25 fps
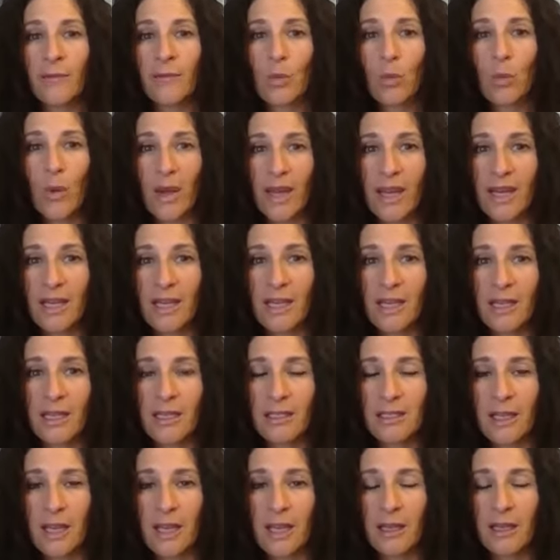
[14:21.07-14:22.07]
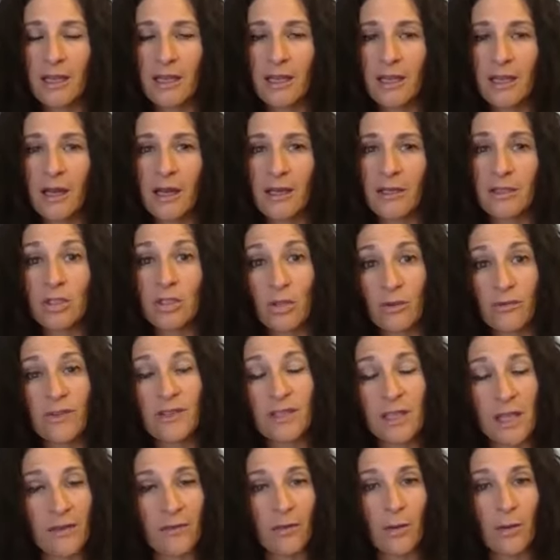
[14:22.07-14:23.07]
weight is a
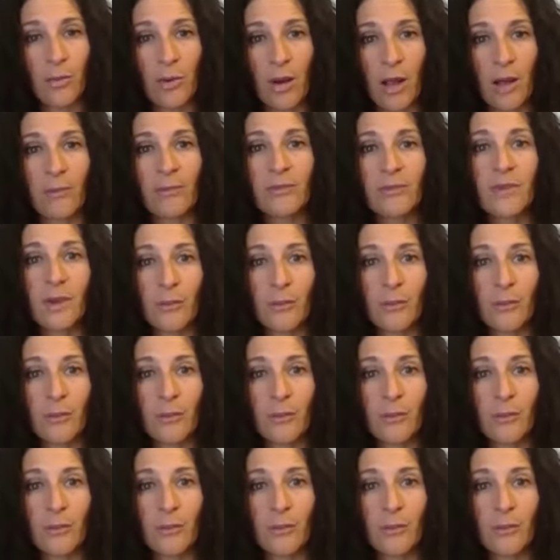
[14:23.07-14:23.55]
surface level problem,